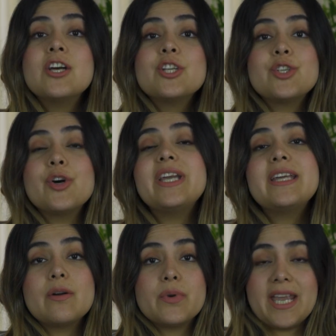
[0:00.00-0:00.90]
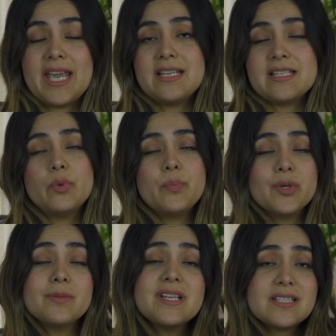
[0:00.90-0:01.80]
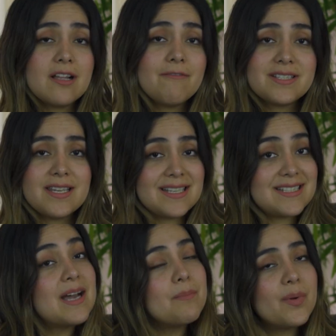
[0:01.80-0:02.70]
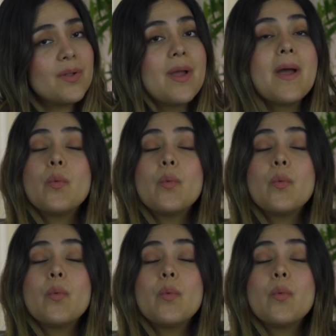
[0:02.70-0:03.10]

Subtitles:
So in our case, I will put myself as an example.